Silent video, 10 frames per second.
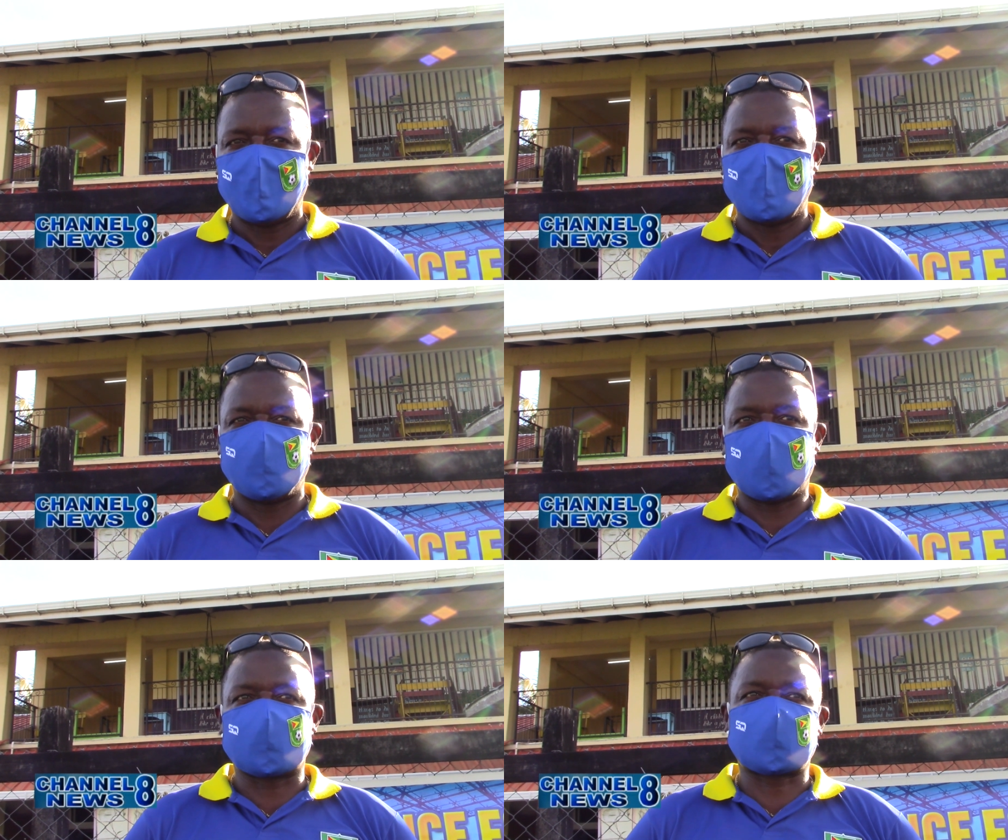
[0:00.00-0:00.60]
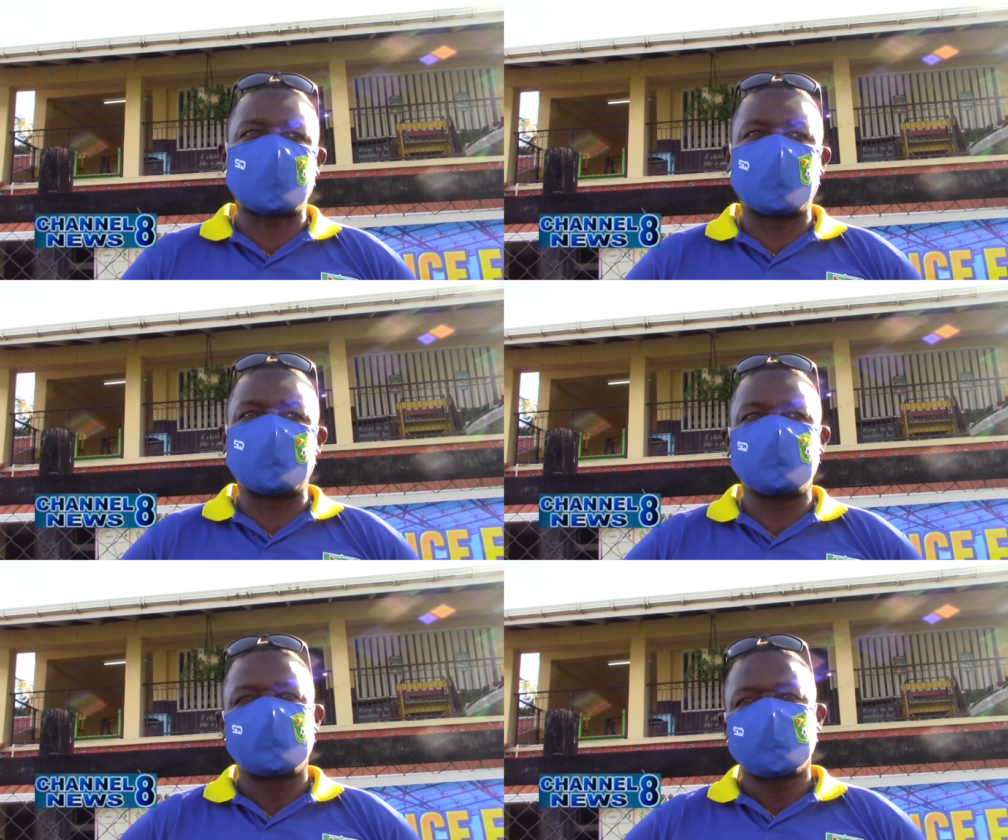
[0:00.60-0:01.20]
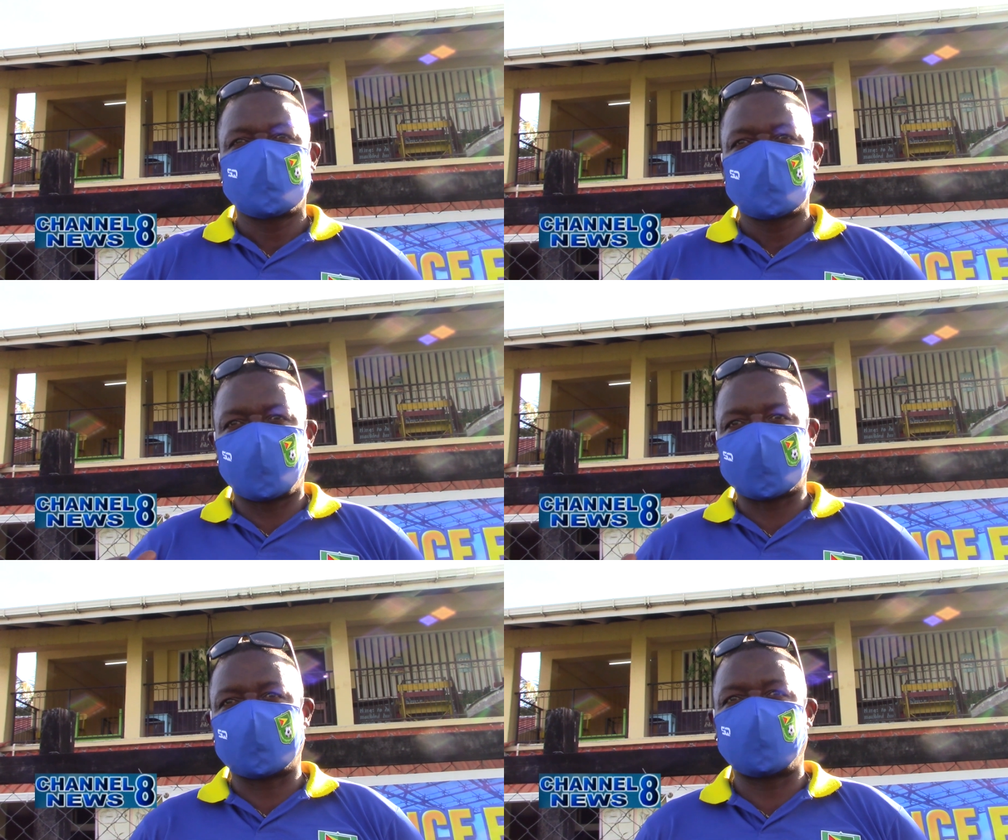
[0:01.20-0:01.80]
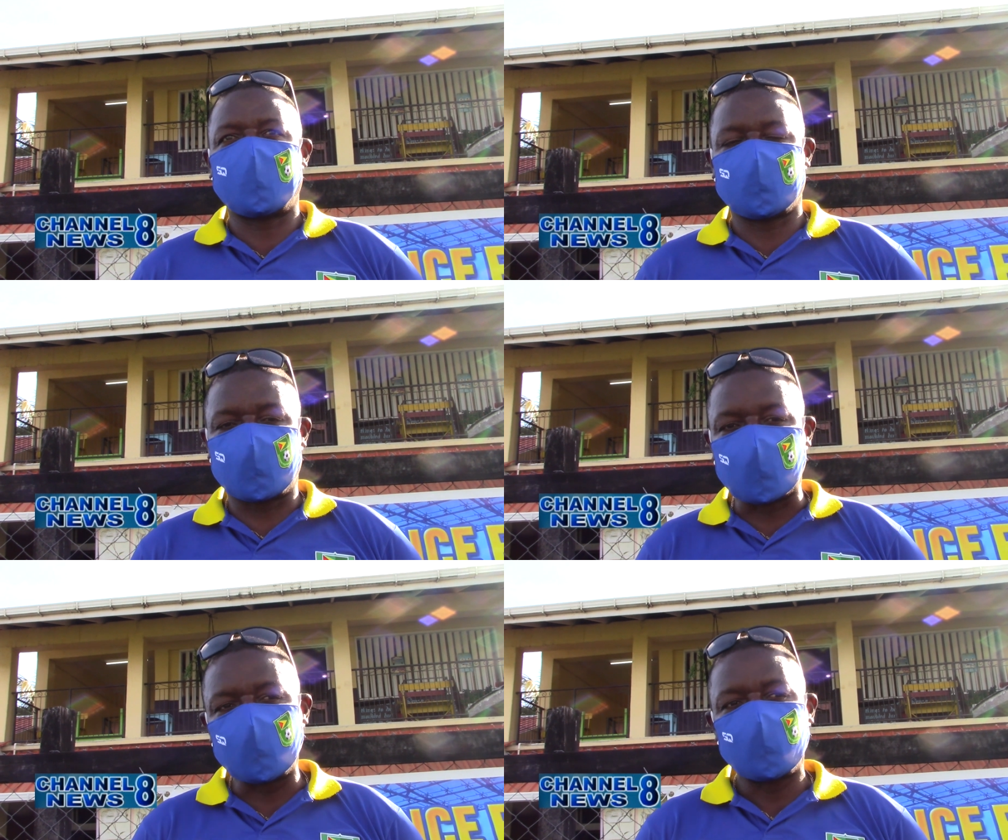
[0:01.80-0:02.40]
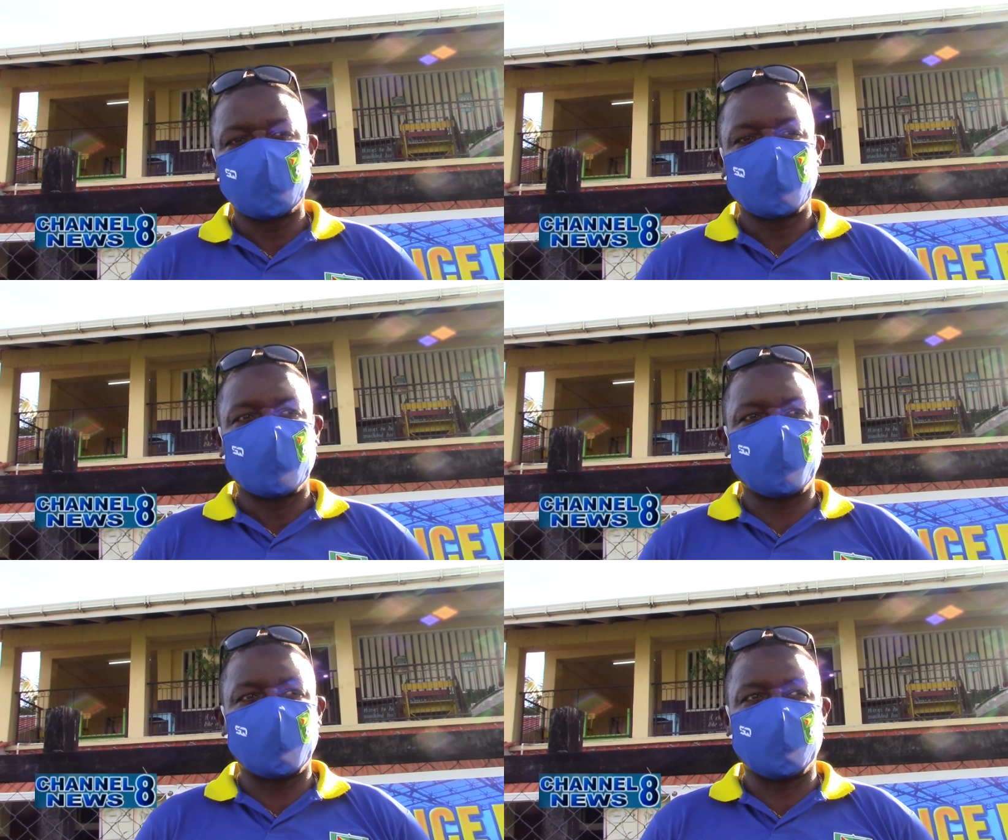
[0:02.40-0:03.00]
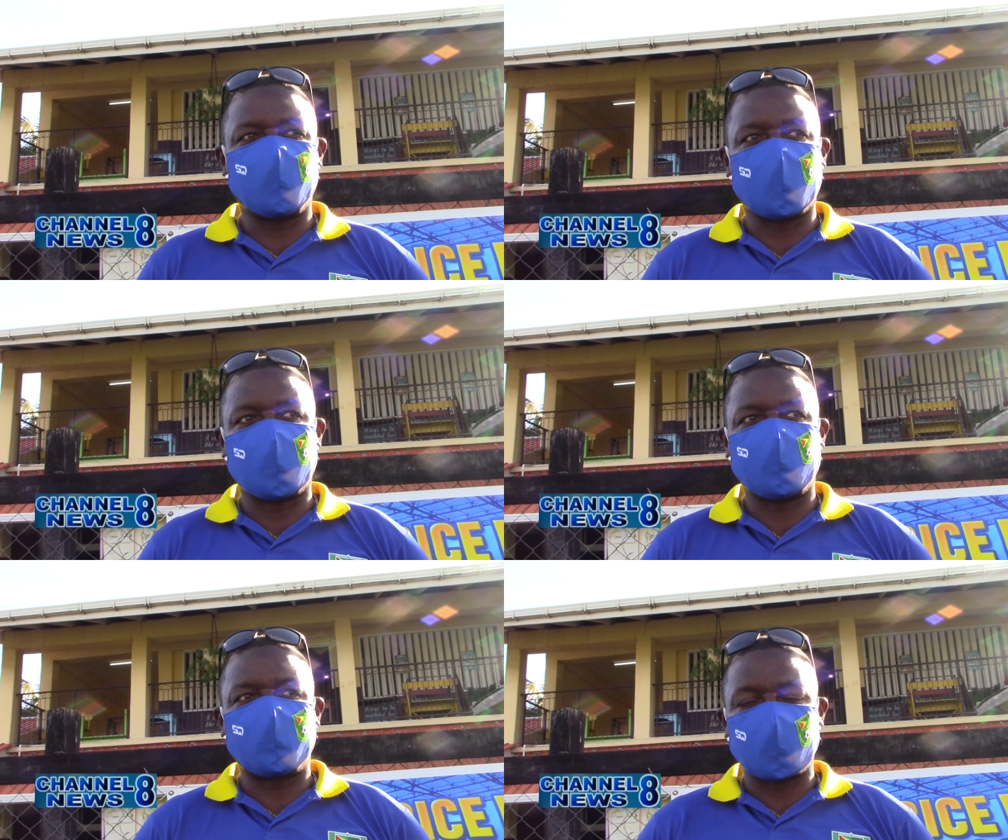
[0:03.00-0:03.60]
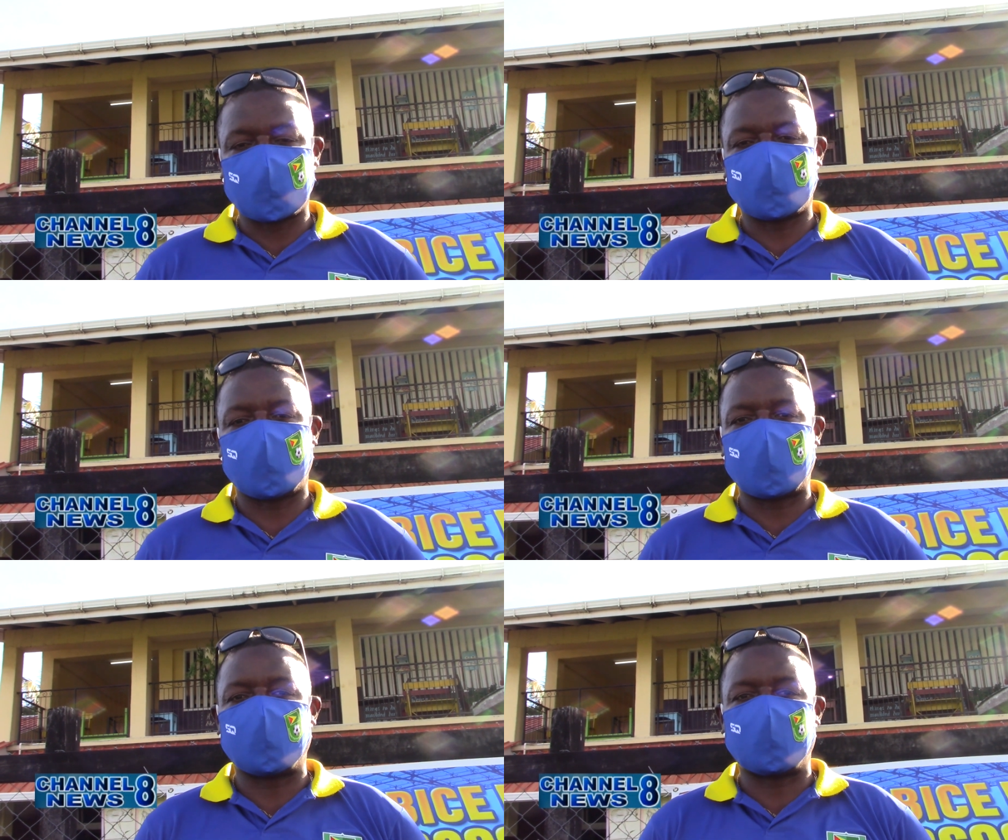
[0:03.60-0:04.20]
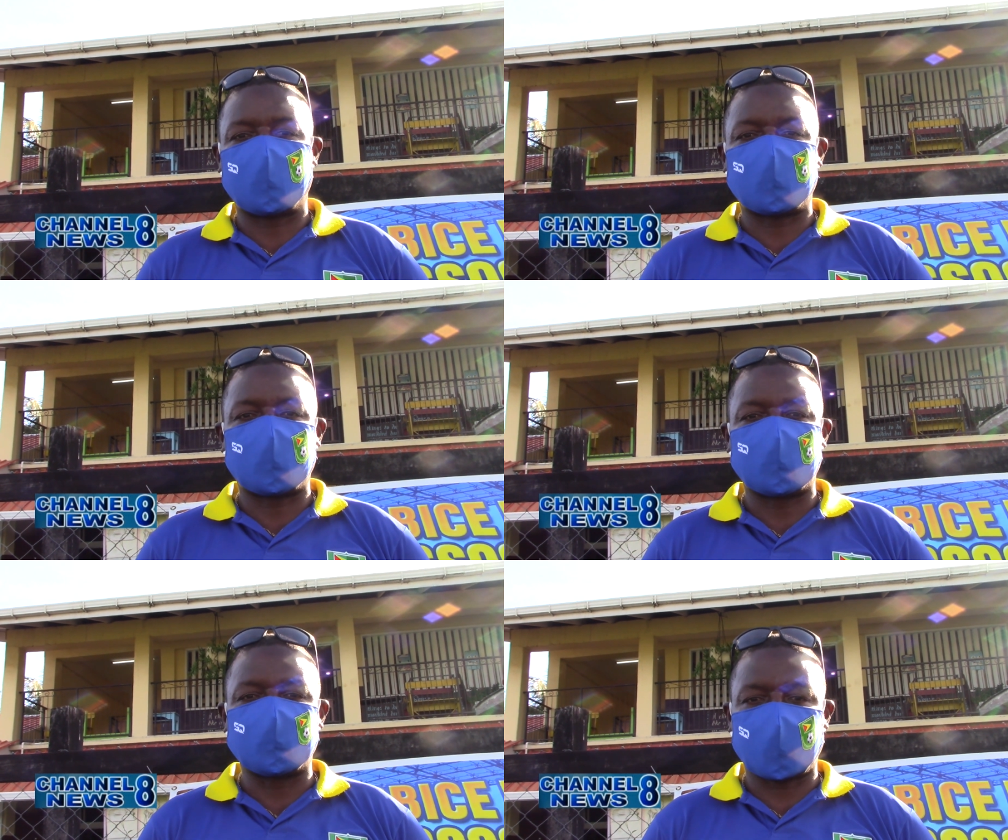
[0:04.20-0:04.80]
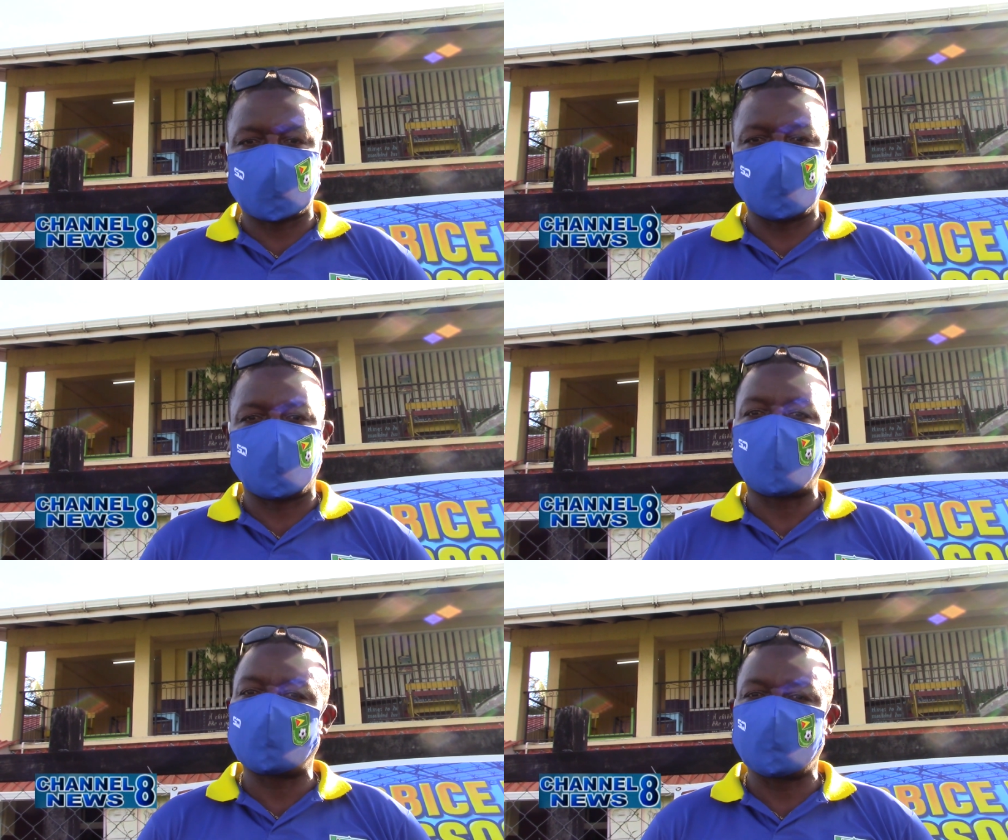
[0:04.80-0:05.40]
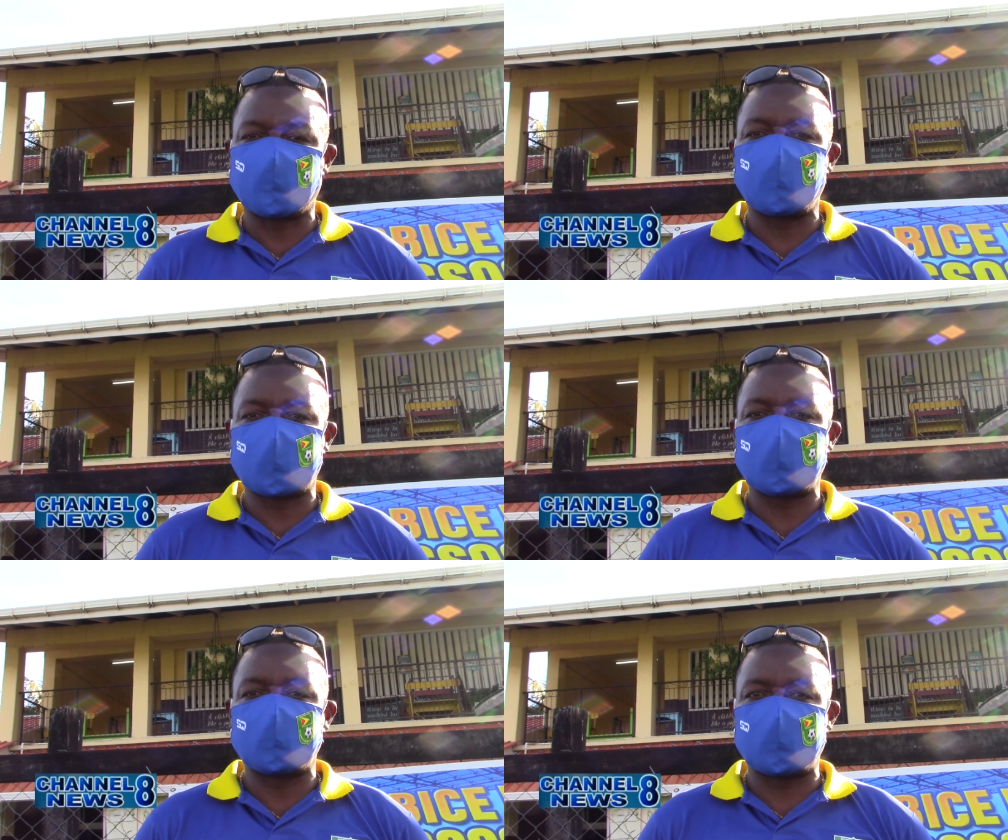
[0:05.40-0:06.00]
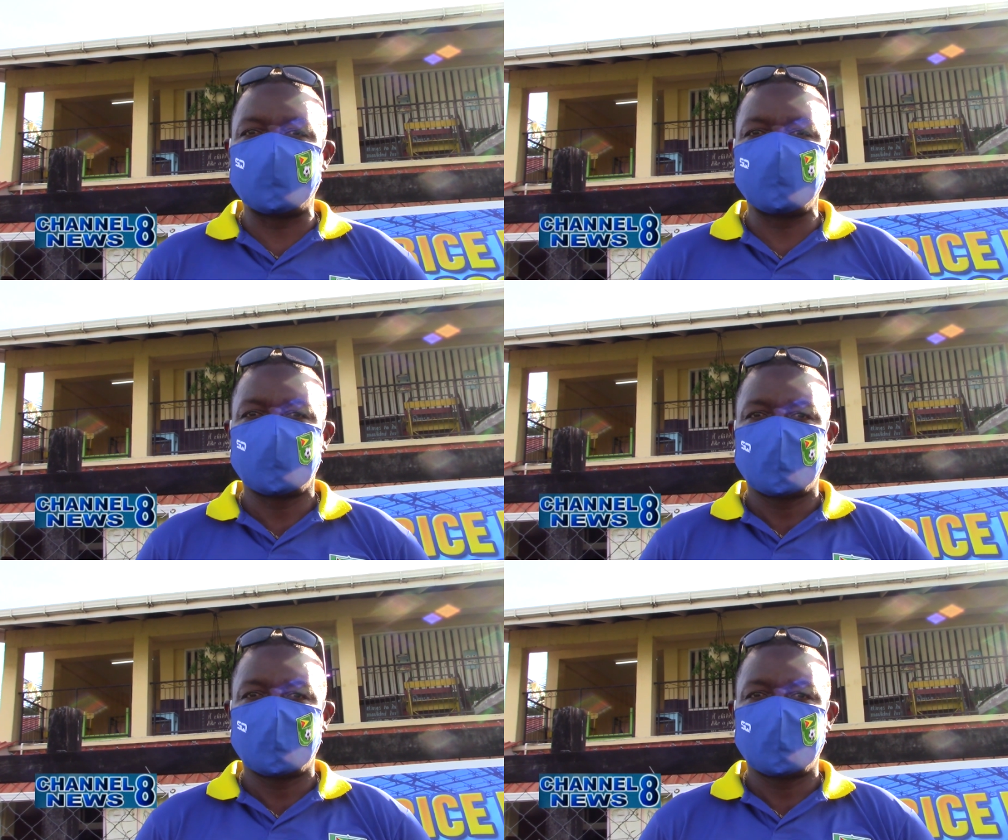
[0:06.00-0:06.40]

because come 2022 we're going to be putting together a national under 14 team,